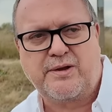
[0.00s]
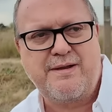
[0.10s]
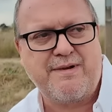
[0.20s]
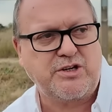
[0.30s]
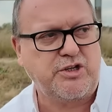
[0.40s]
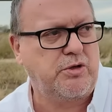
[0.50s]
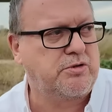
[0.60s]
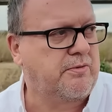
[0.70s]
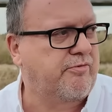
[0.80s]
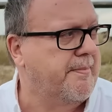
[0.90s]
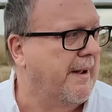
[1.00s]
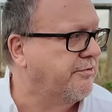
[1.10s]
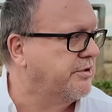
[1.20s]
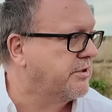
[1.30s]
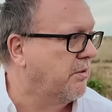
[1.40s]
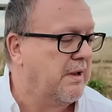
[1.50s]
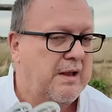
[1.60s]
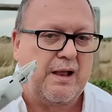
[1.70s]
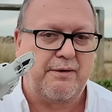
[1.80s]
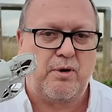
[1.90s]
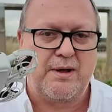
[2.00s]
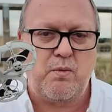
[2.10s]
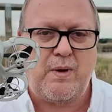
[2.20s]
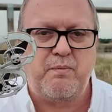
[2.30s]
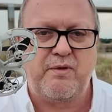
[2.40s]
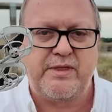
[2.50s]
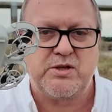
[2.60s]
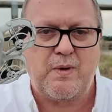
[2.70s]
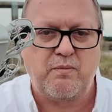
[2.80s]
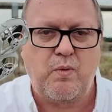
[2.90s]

So I never actually used all 3 batteries. So I thought I'll get one with this one,